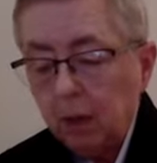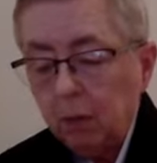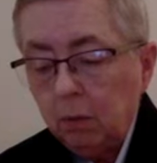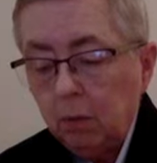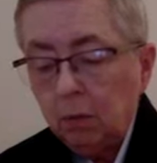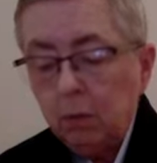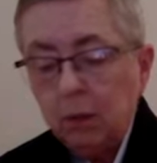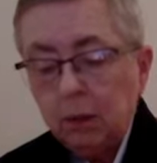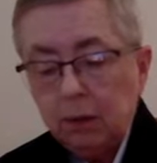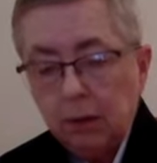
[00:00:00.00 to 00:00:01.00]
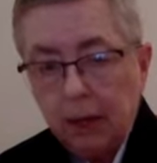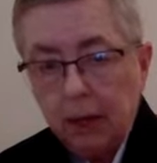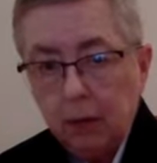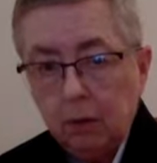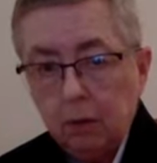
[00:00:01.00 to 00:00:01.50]
When we
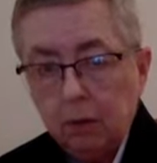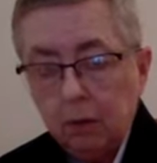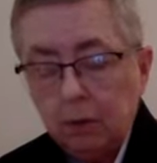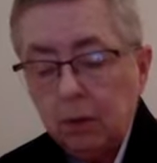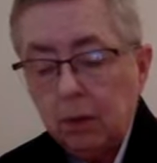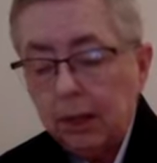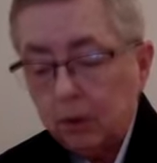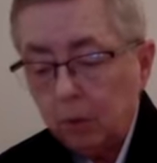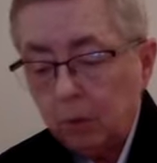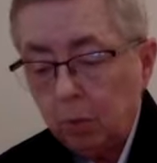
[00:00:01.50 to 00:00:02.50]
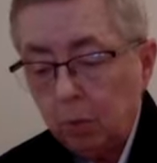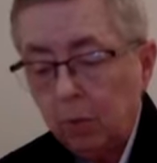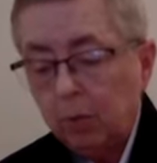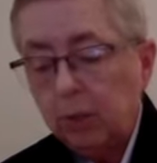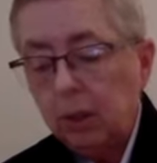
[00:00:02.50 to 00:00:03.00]
allow and
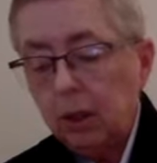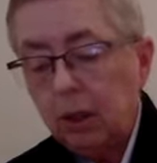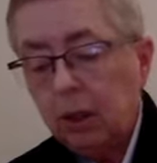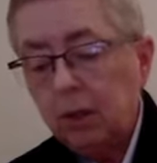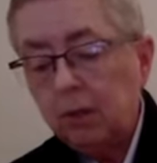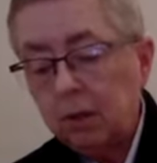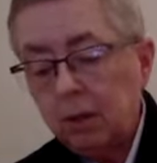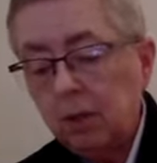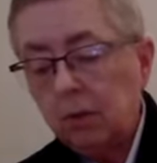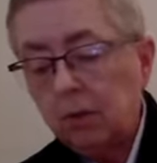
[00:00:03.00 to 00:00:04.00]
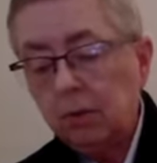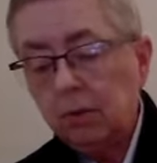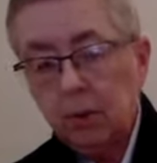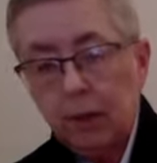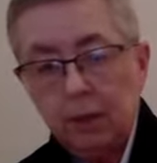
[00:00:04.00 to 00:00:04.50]
support the center of
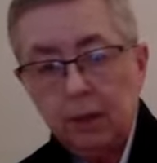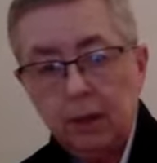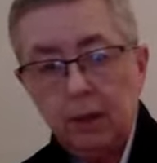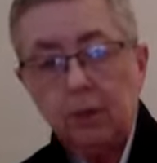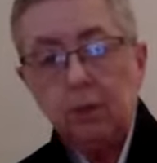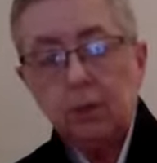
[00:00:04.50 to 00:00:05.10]
gravity to